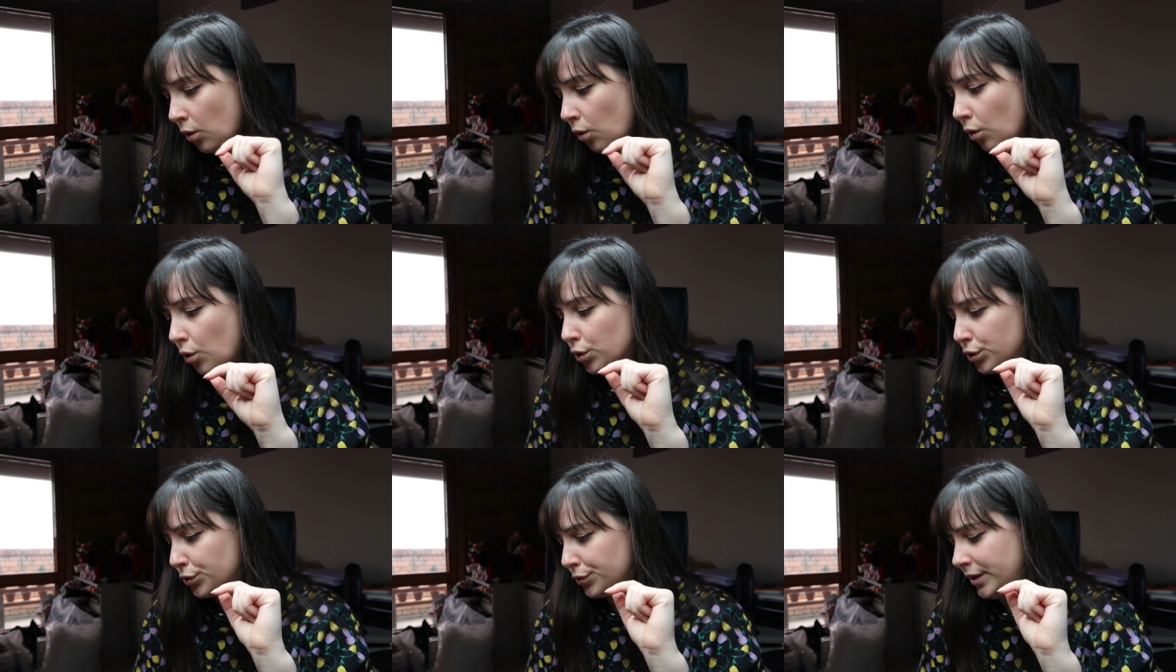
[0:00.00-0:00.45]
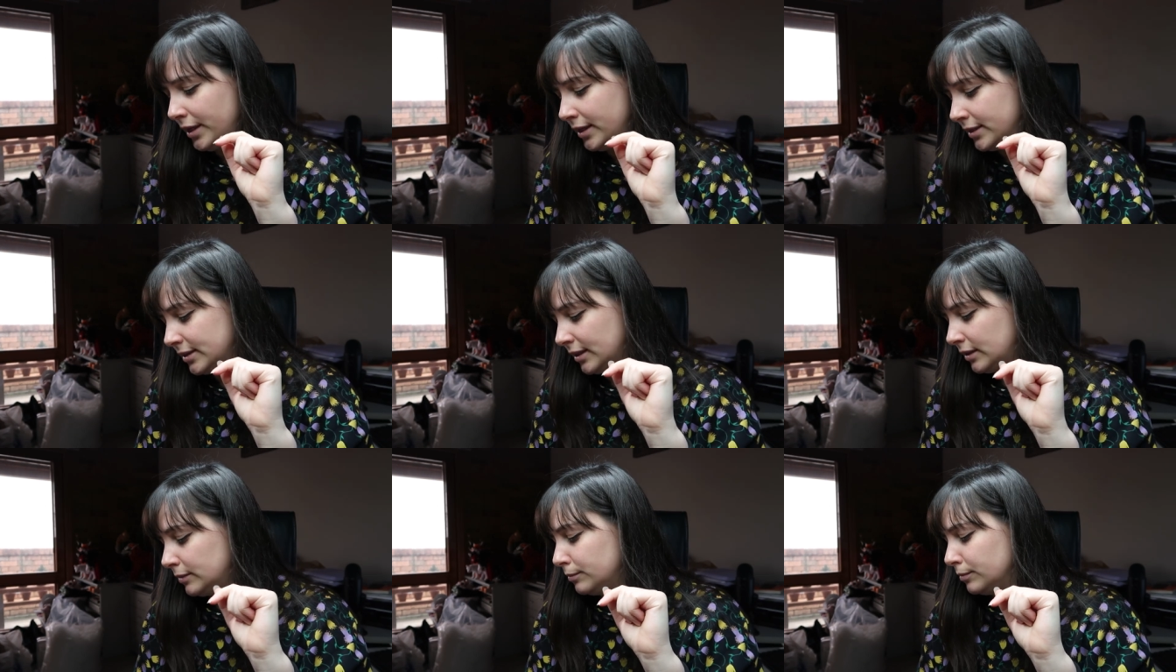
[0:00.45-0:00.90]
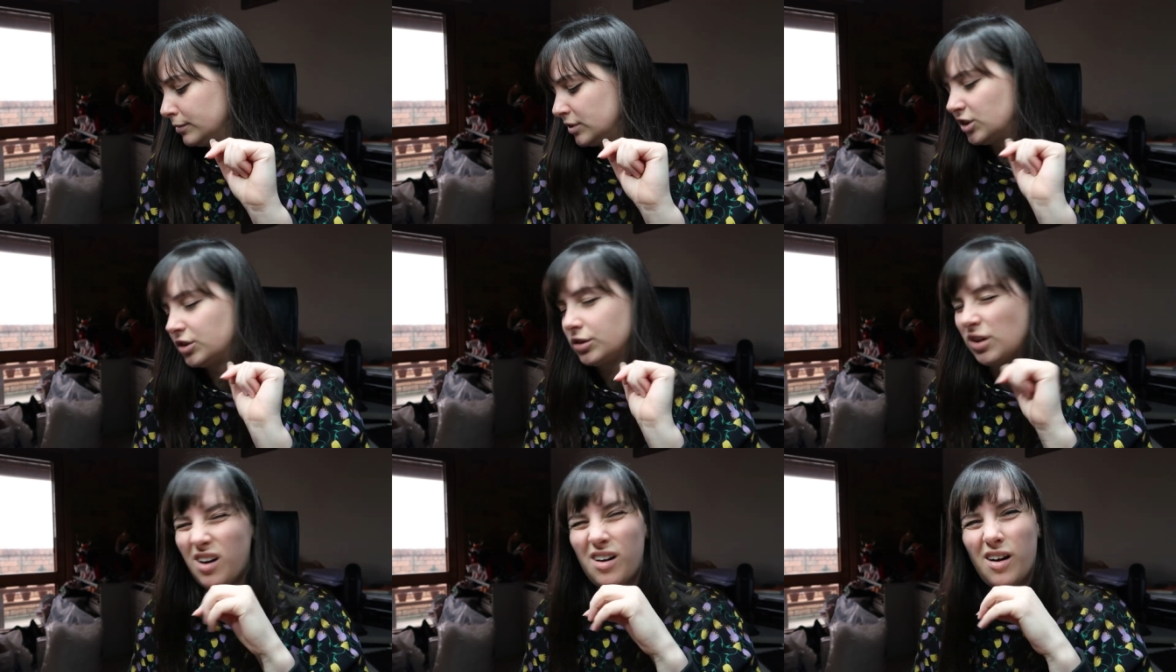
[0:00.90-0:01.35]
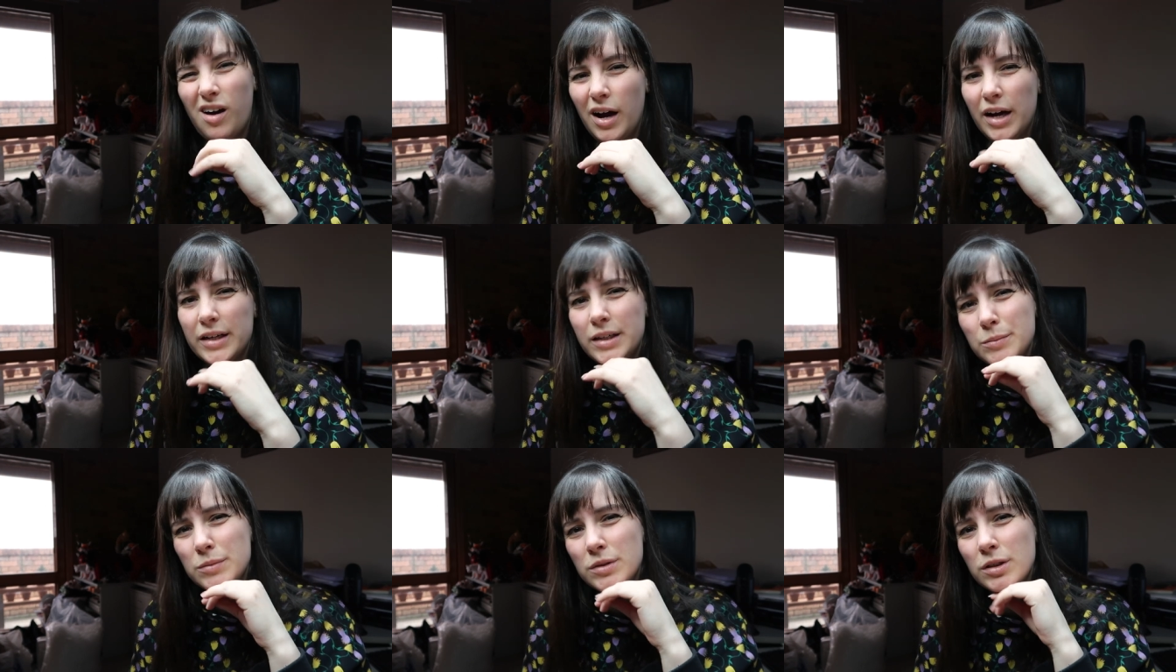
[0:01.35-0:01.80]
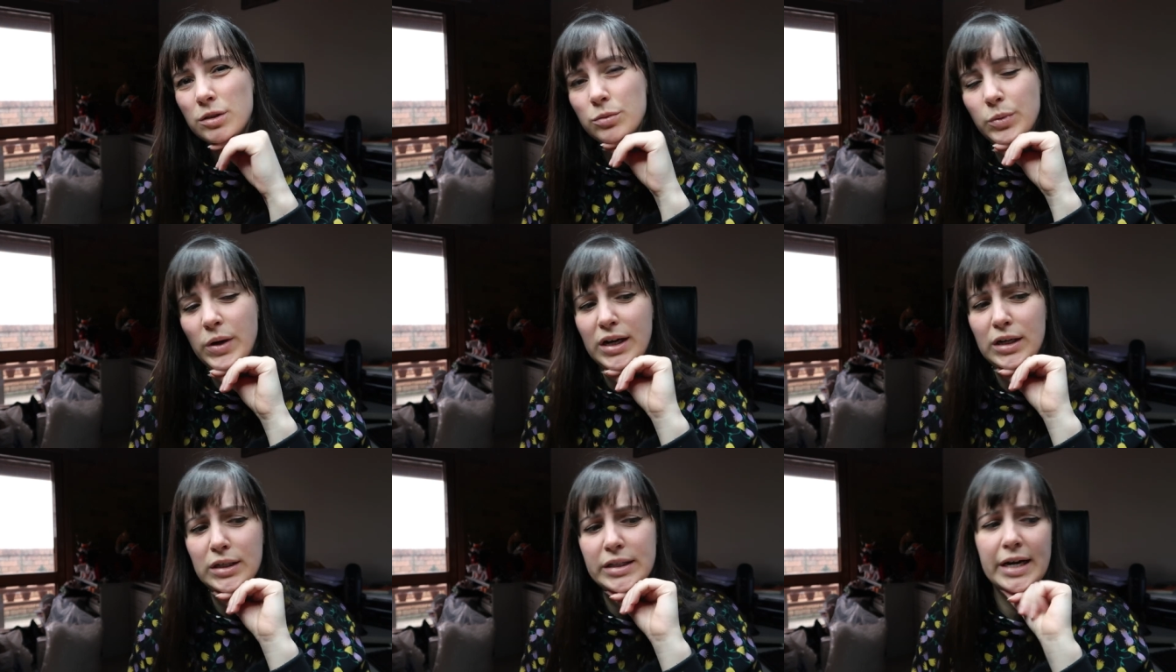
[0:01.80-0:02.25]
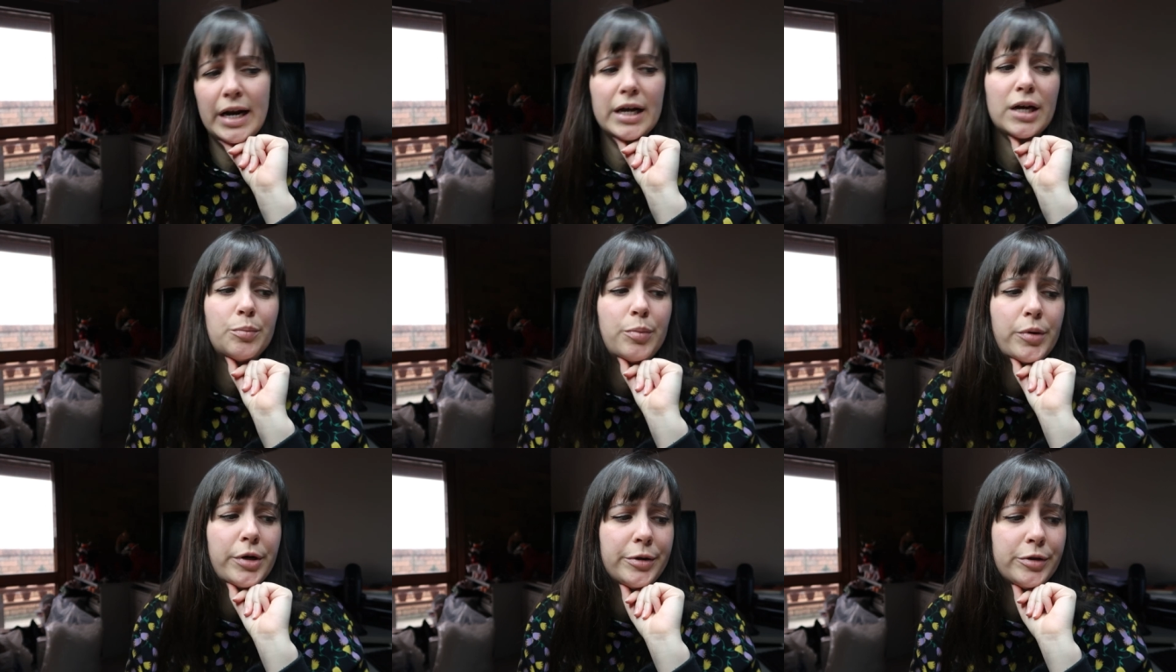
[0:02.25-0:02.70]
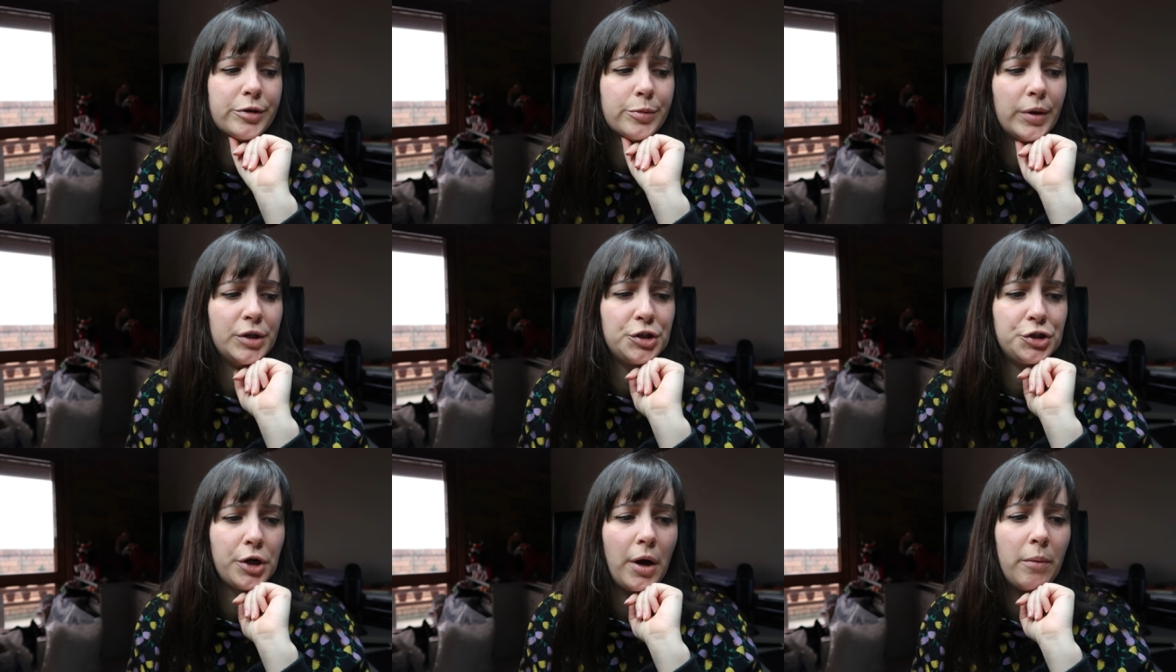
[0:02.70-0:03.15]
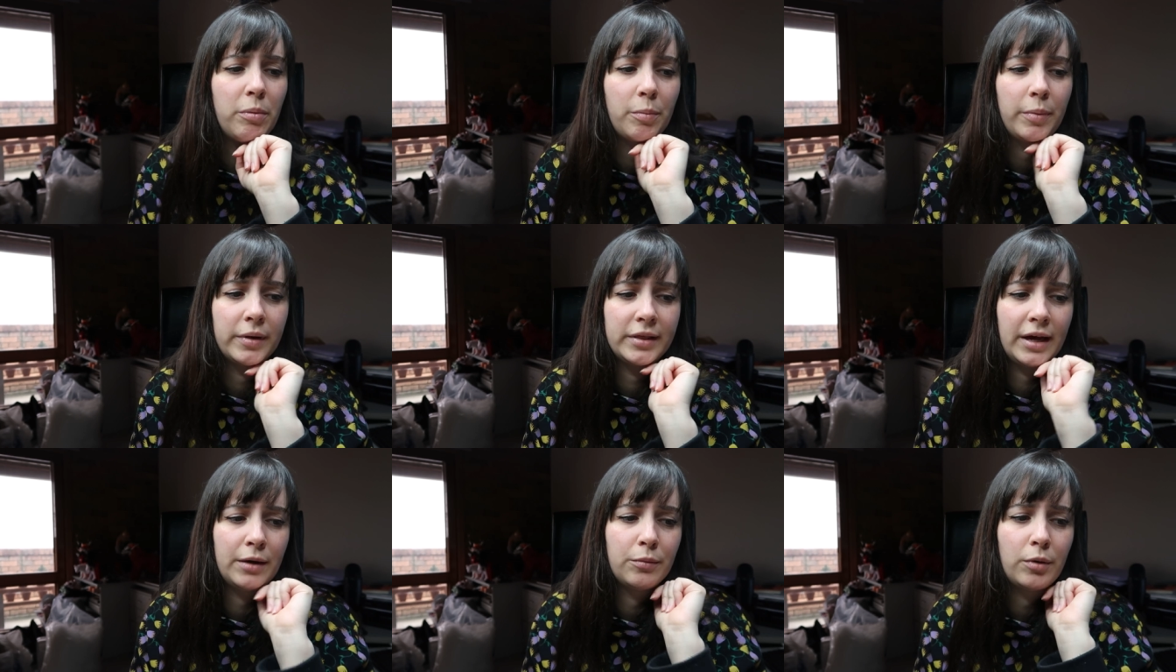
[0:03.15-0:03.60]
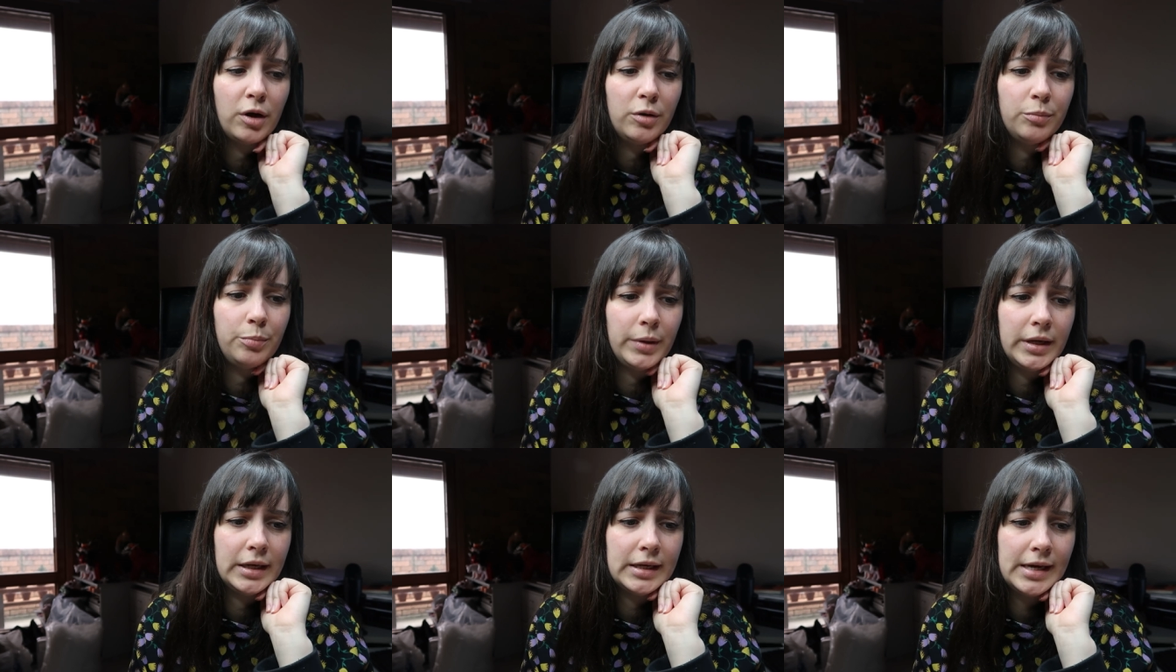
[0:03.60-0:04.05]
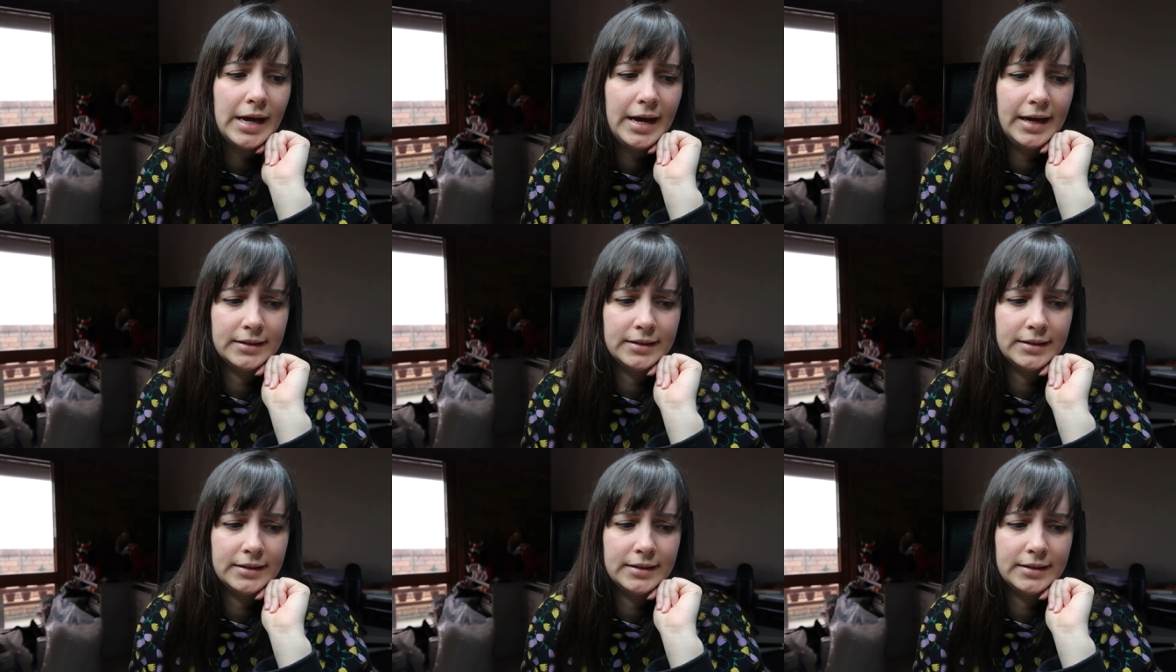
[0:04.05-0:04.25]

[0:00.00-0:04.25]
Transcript: ordering some stock items as well that I can put into my shop but they won't be